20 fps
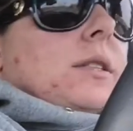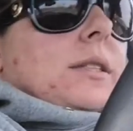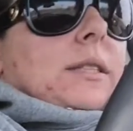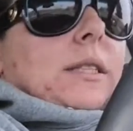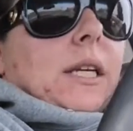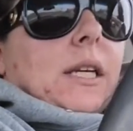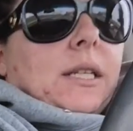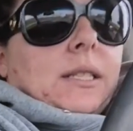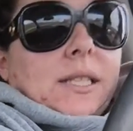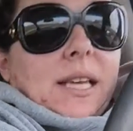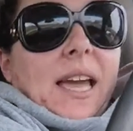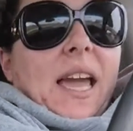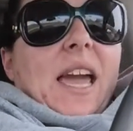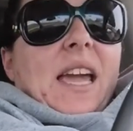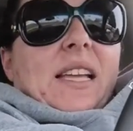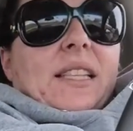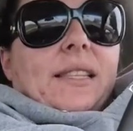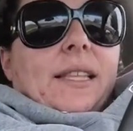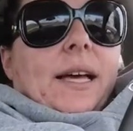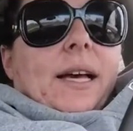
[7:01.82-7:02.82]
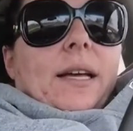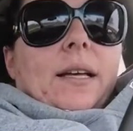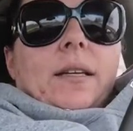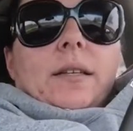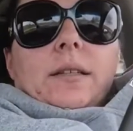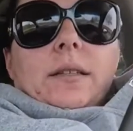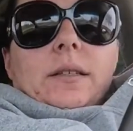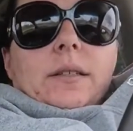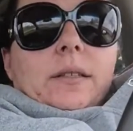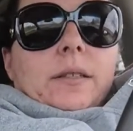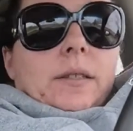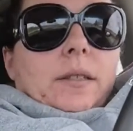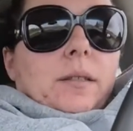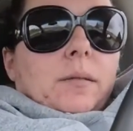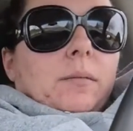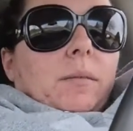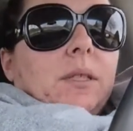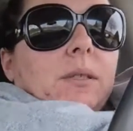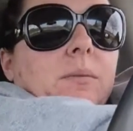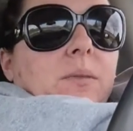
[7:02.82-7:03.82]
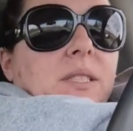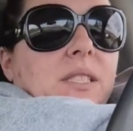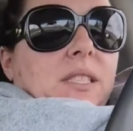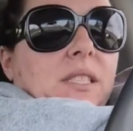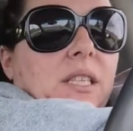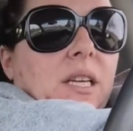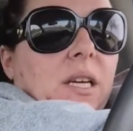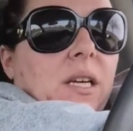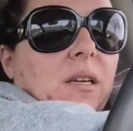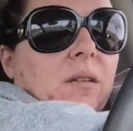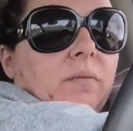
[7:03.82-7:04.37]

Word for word: stinks. I hate that. It makes me sick.